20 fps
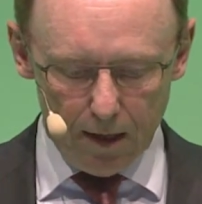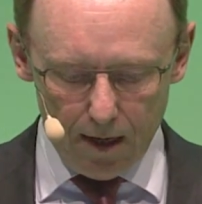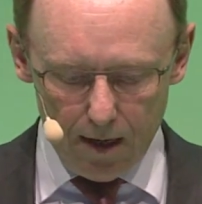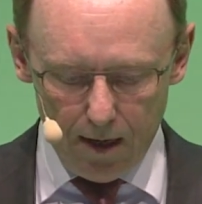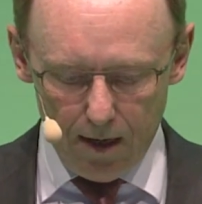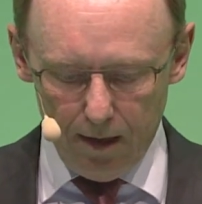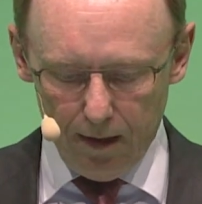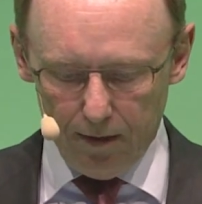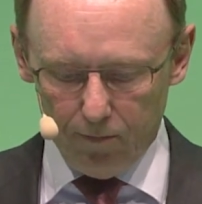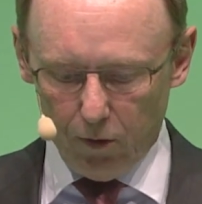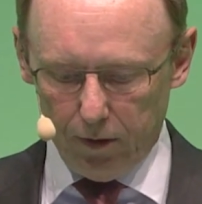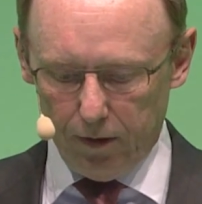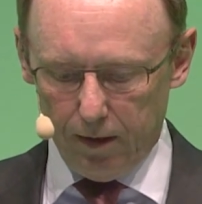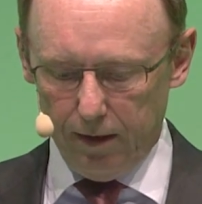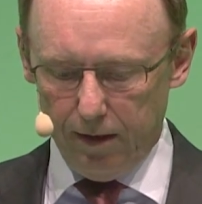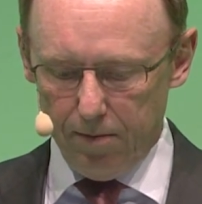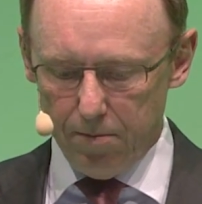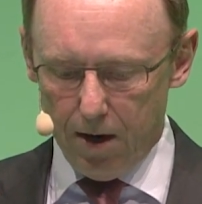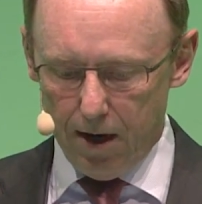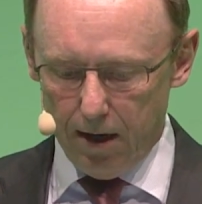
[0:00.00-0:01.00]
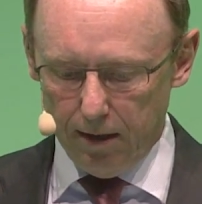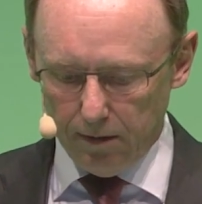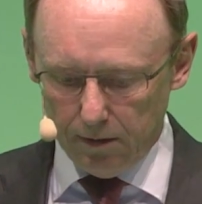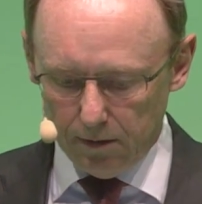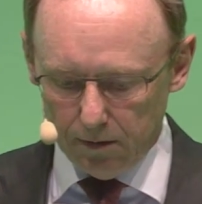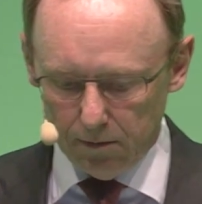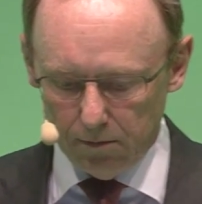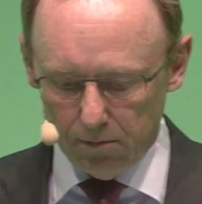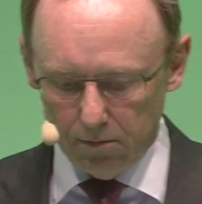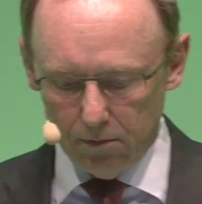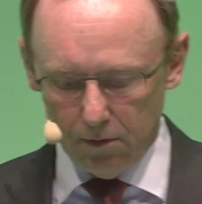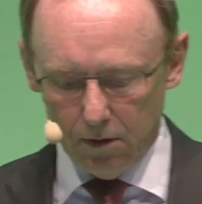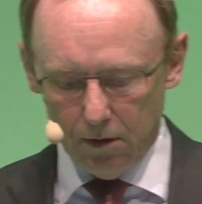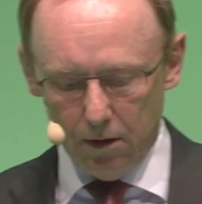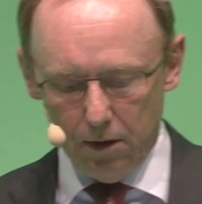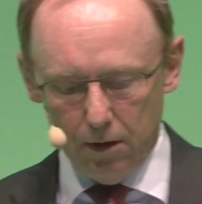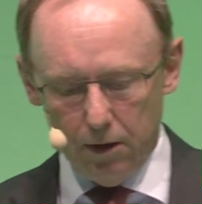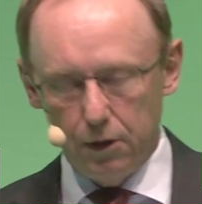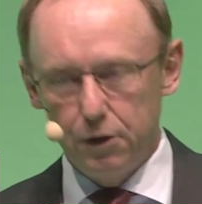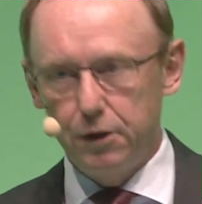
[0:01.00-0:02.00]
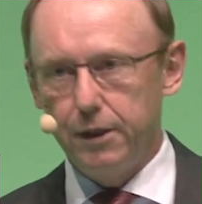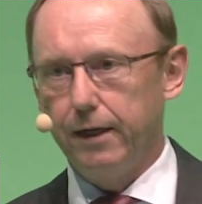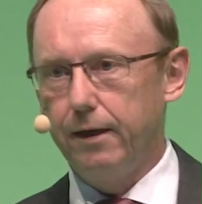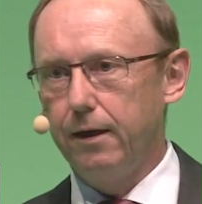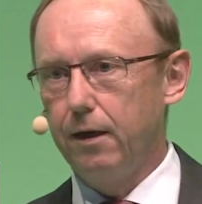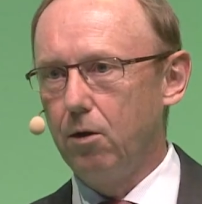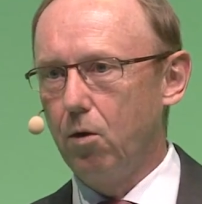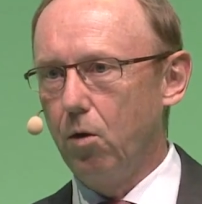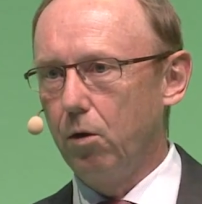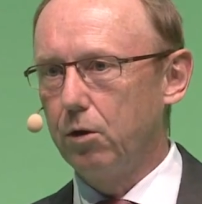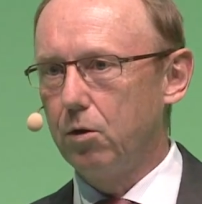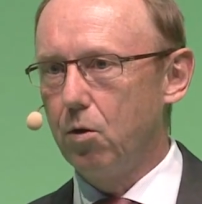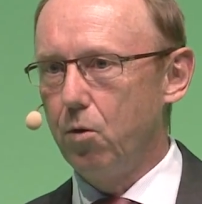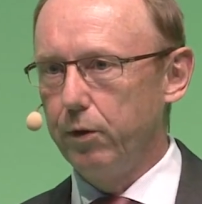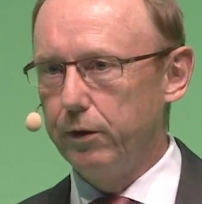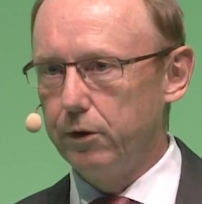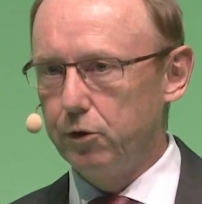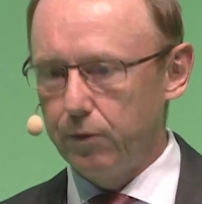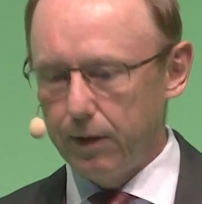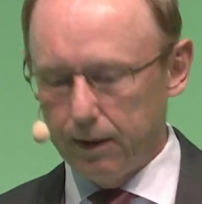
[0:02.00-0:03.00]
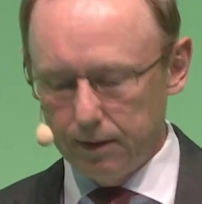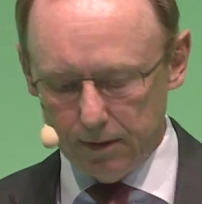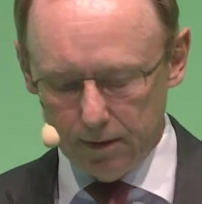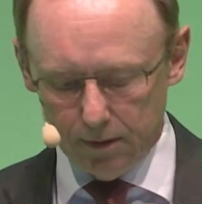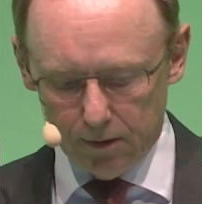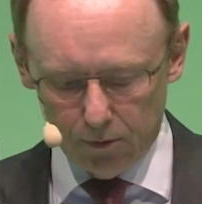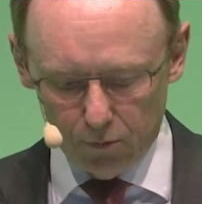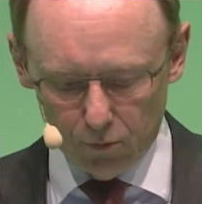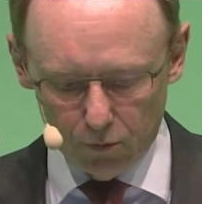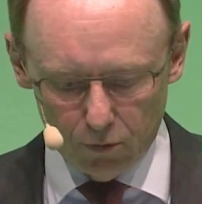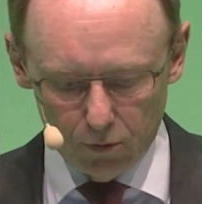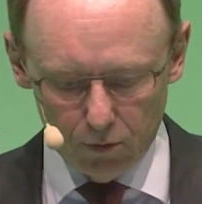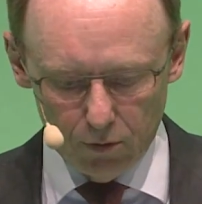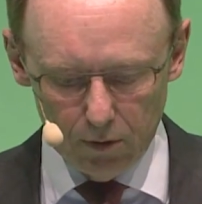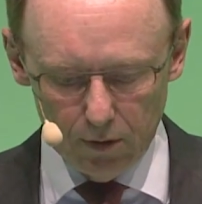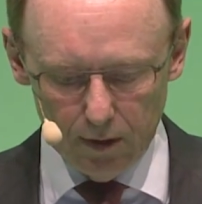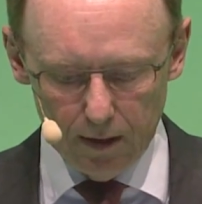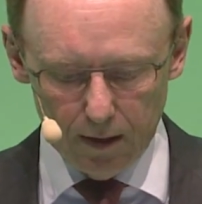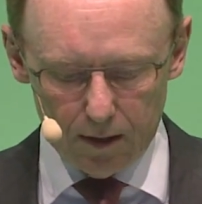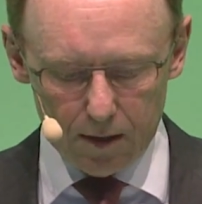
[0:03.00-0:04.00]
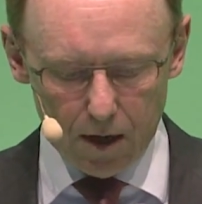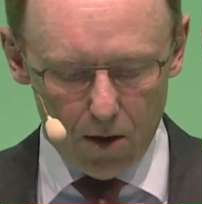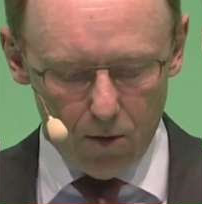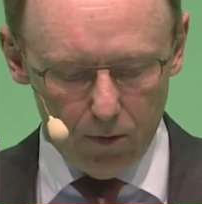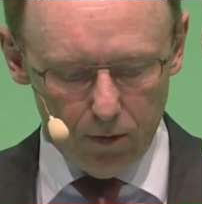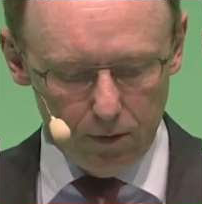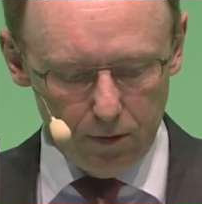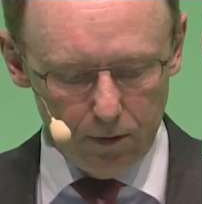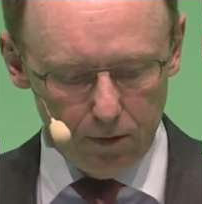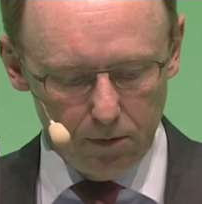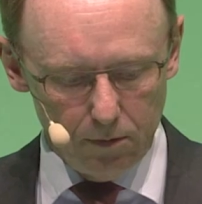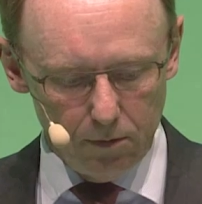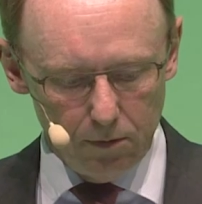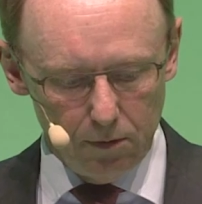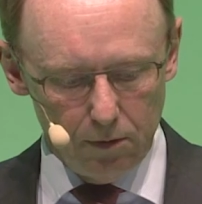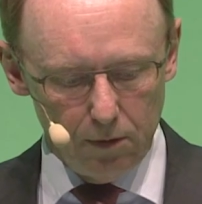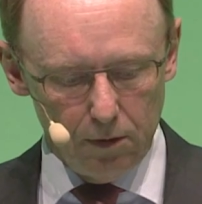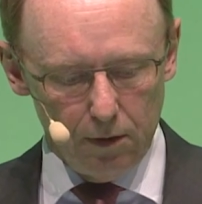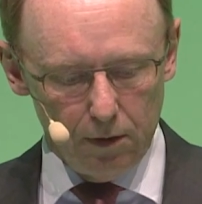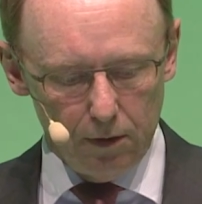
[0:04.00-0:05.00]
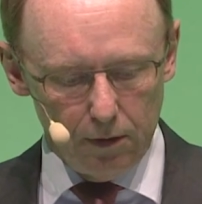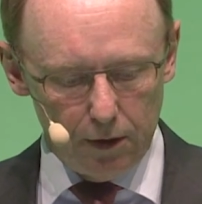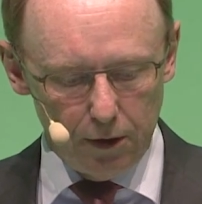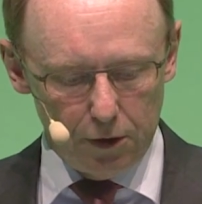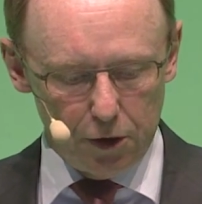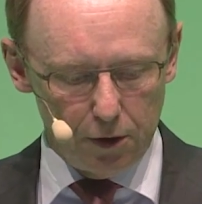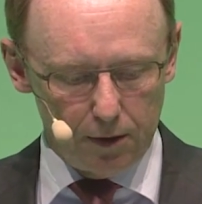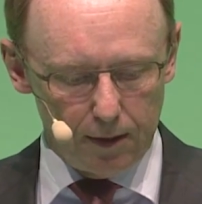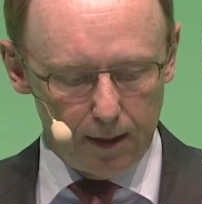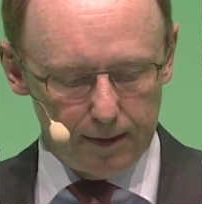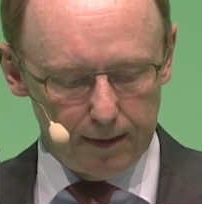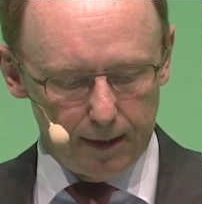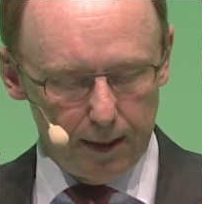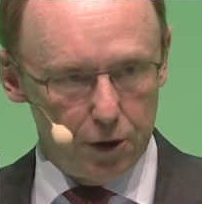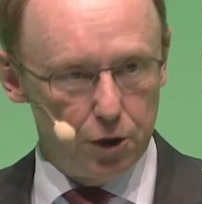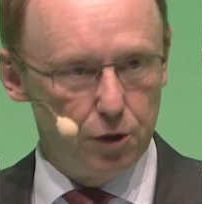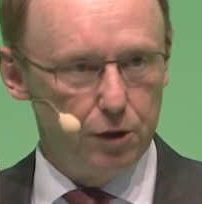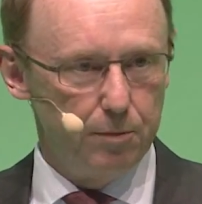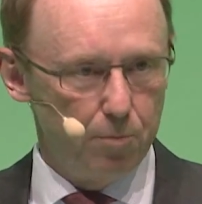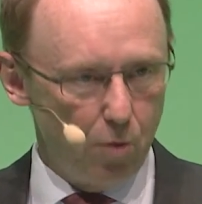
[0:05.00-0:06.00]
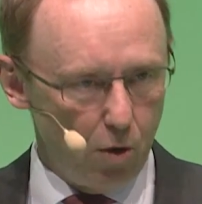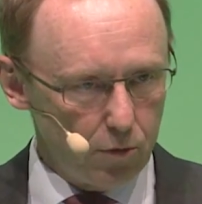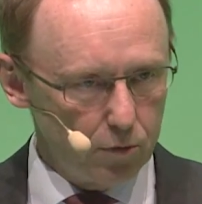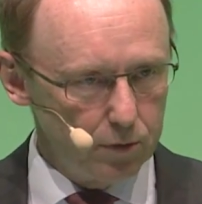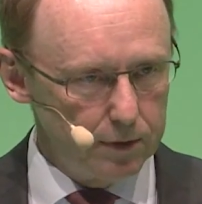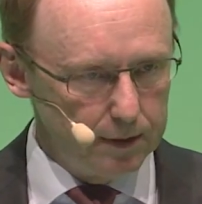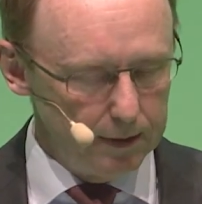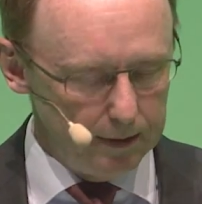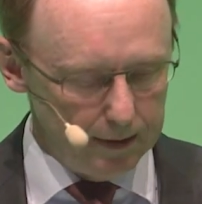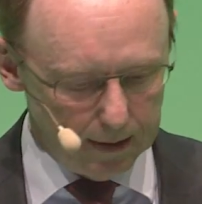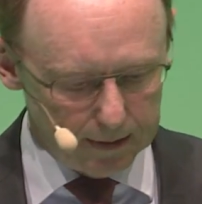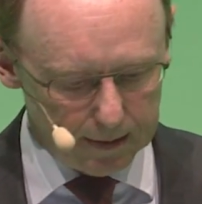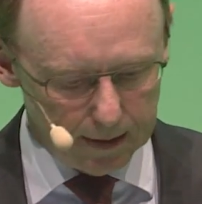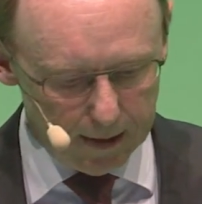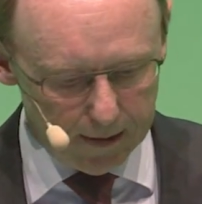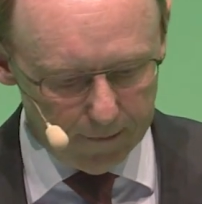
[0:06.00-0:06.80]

are and what they demand, taking ongoing trends into account, digitization, democracy, as I